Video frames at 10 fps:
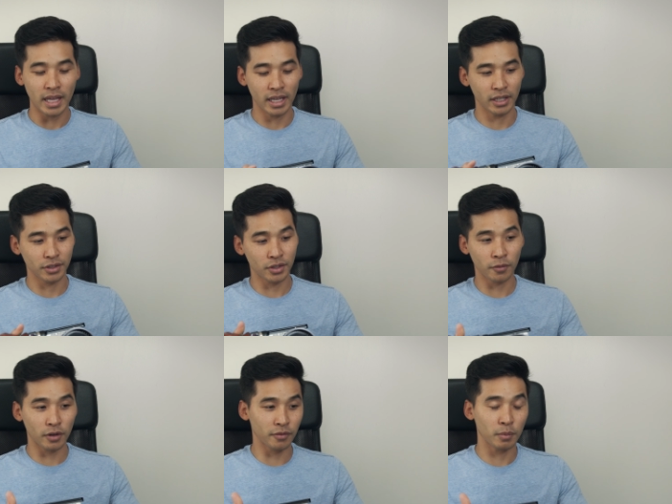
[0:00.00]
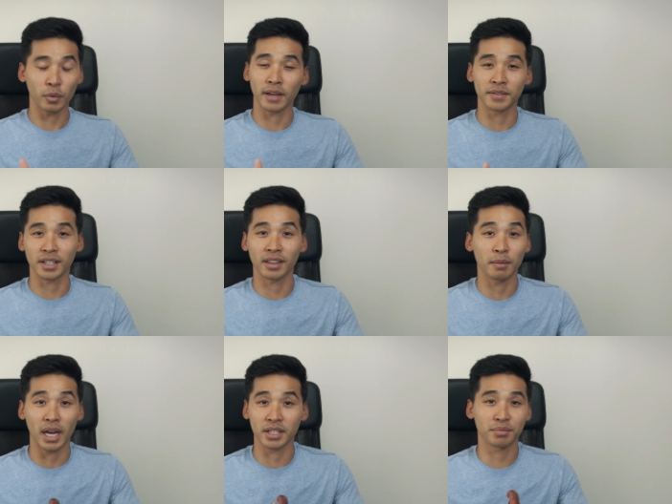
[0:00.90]
And so far from what I've seen, they
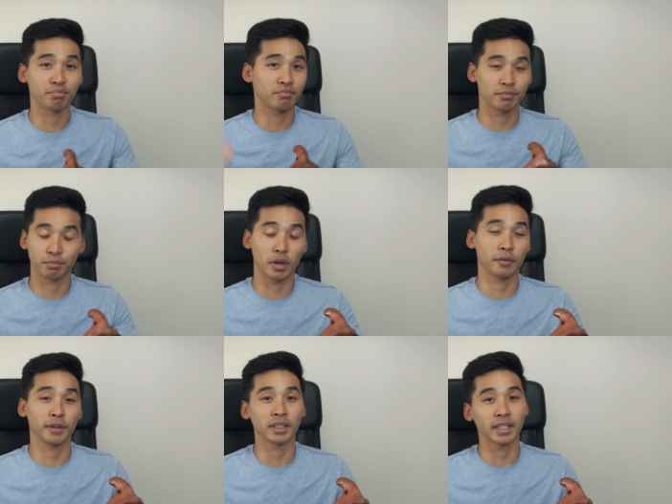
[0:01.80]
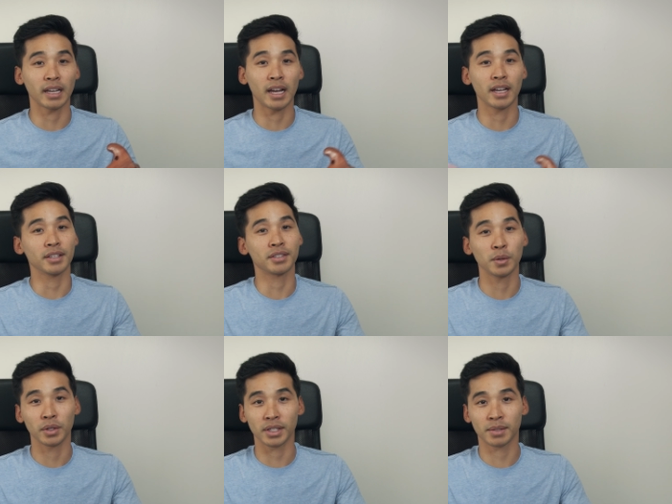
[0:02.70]
match perfectly as
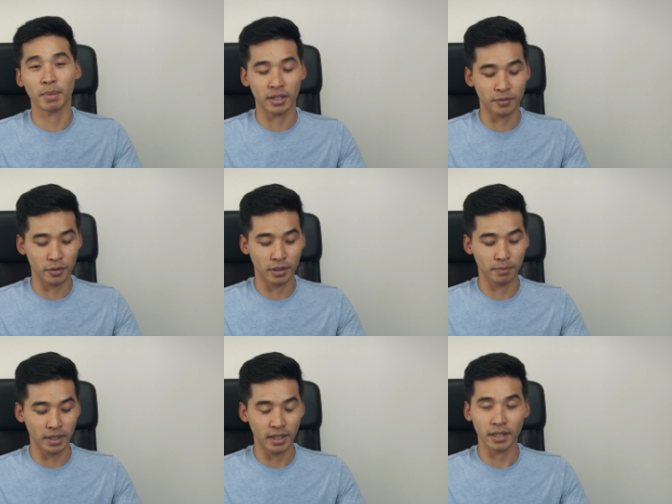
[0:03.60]
you would expect from